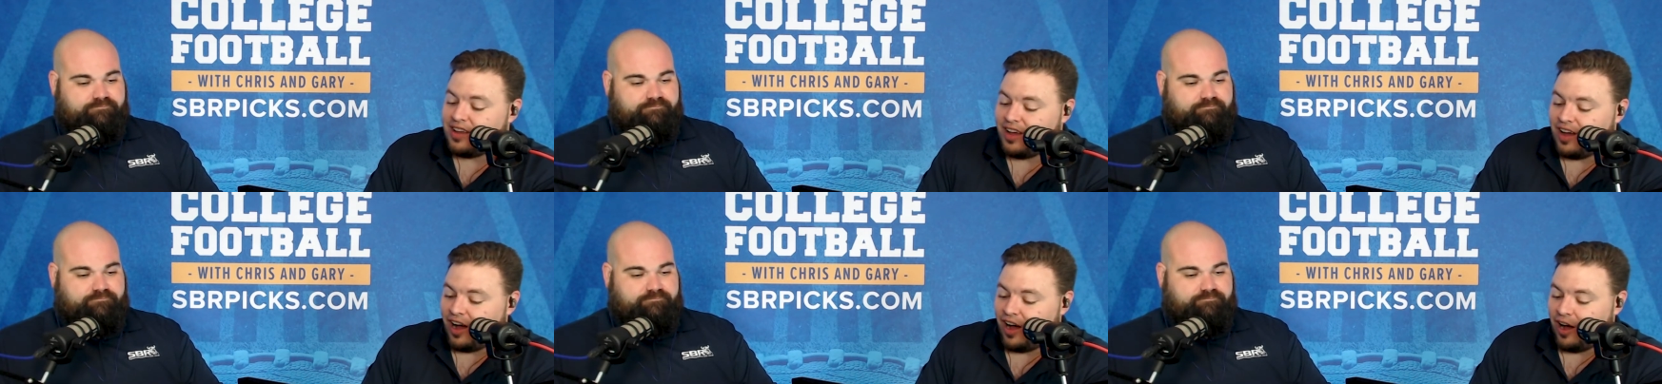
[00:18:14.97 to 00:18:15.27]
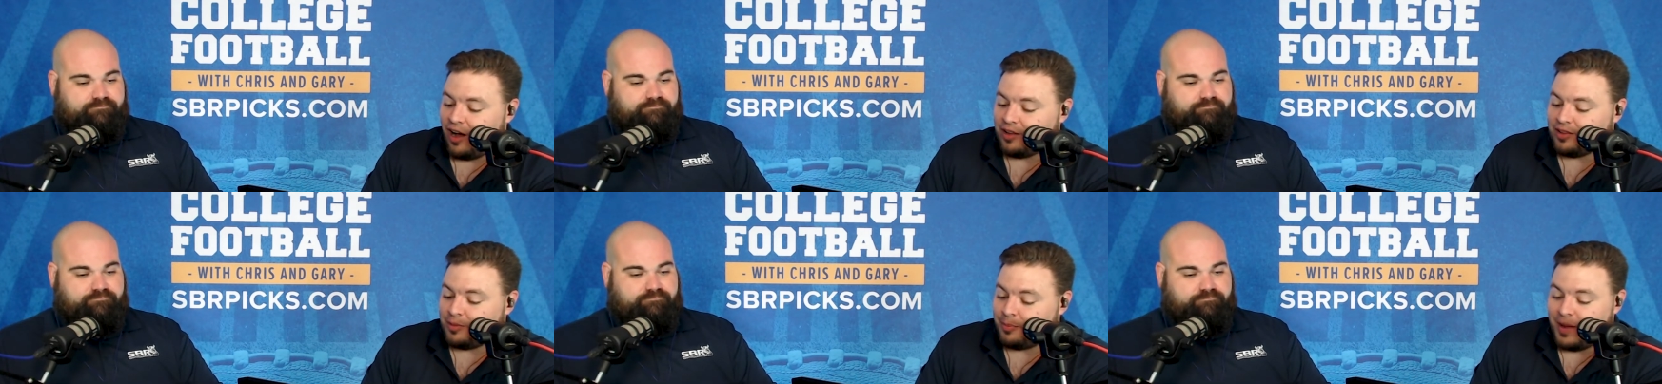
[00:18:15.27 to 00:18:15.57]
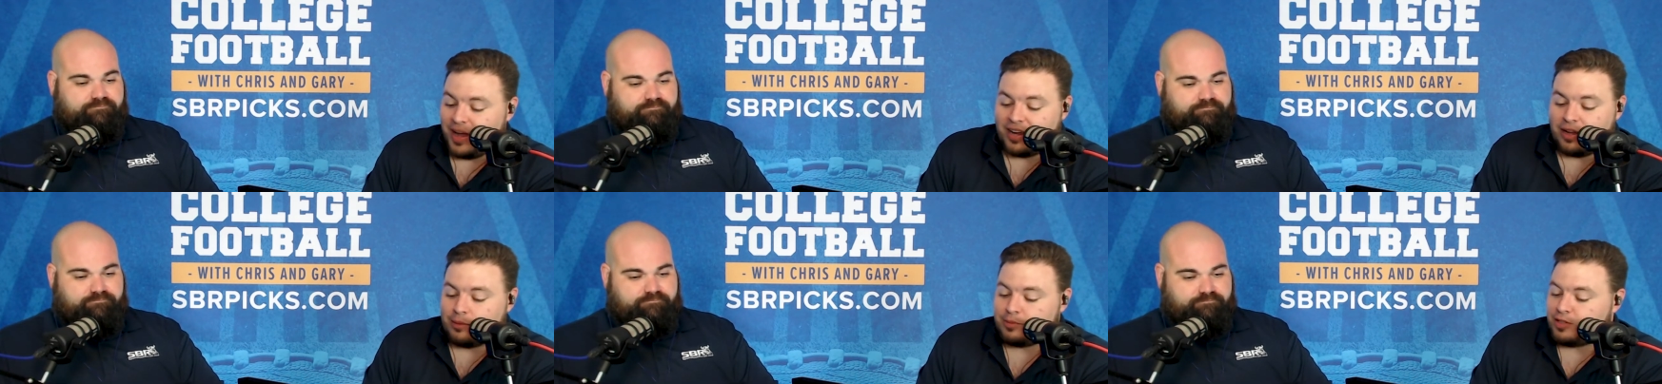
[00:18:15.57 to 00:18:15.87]
Speaker 1: The
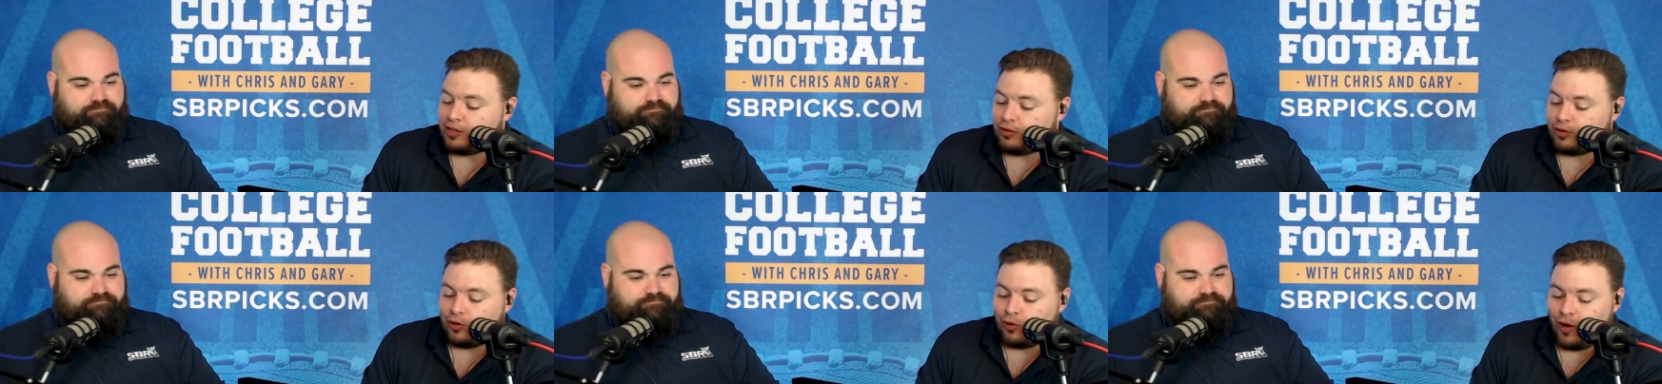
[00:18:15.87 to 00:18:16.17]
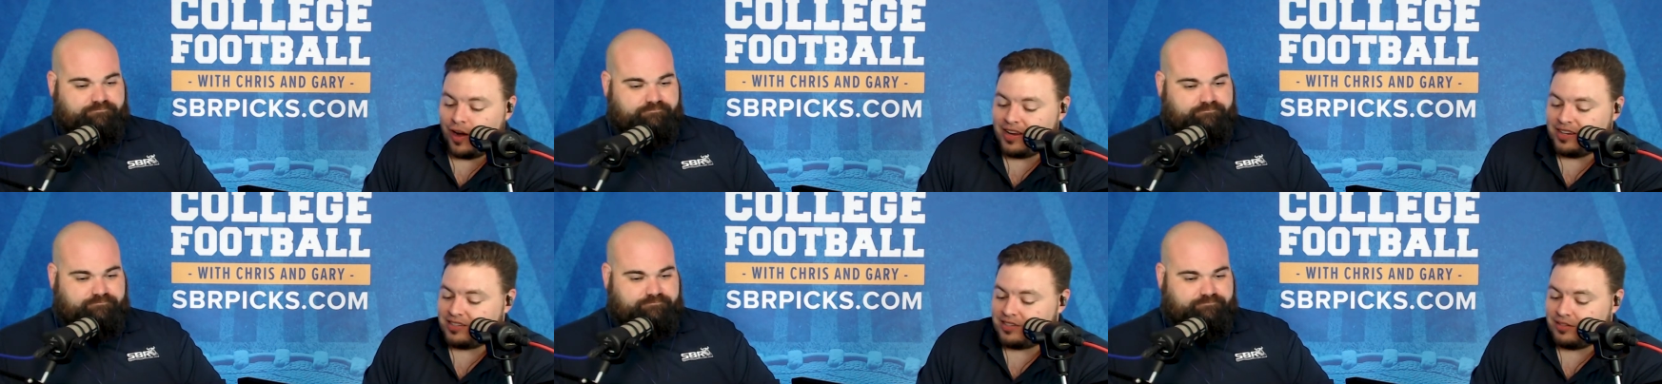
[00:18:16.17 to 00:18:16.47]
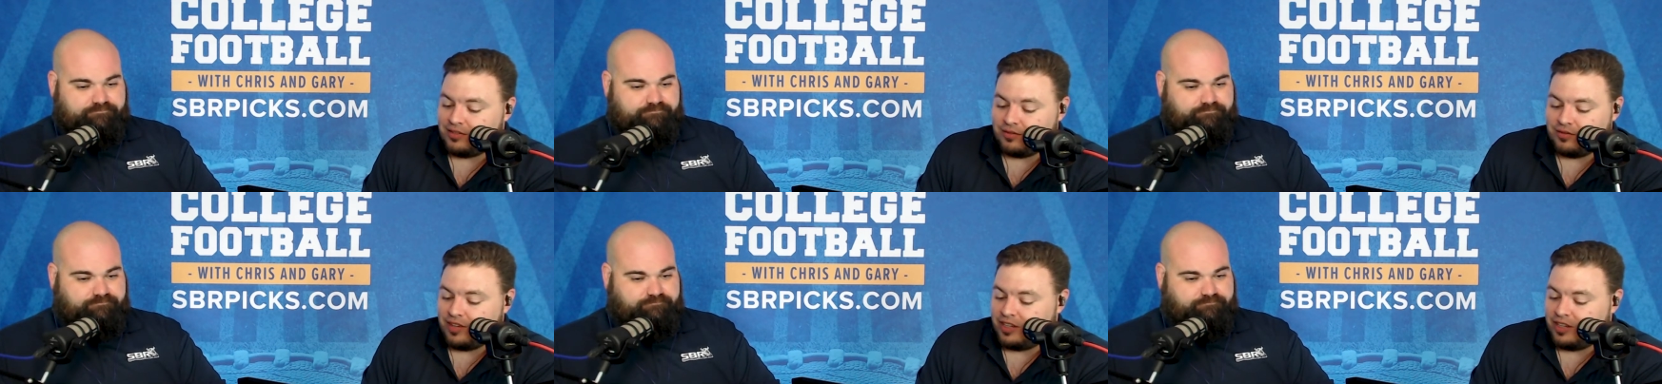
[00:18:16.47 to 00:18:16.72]
backups look great in